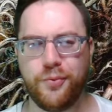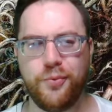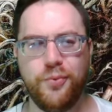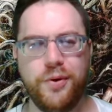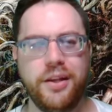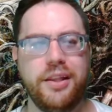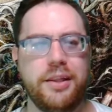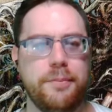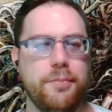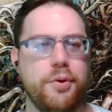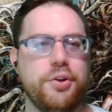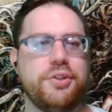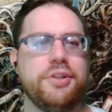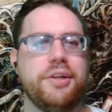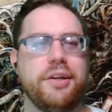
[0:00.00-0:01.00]
really
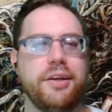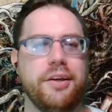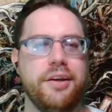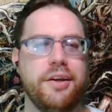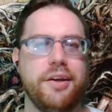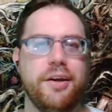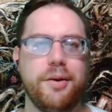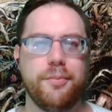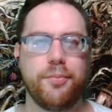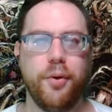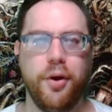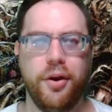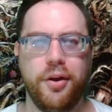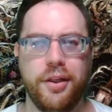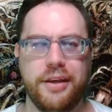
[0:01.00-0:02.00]
pushing
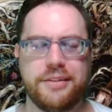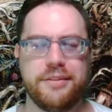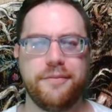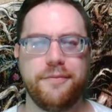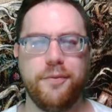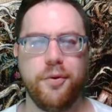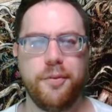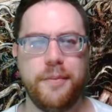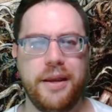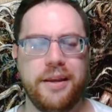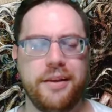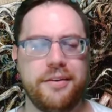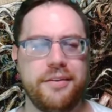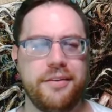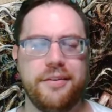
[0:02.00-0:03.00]
Brawl as a
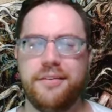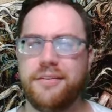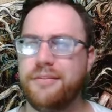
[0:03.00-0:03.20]
format,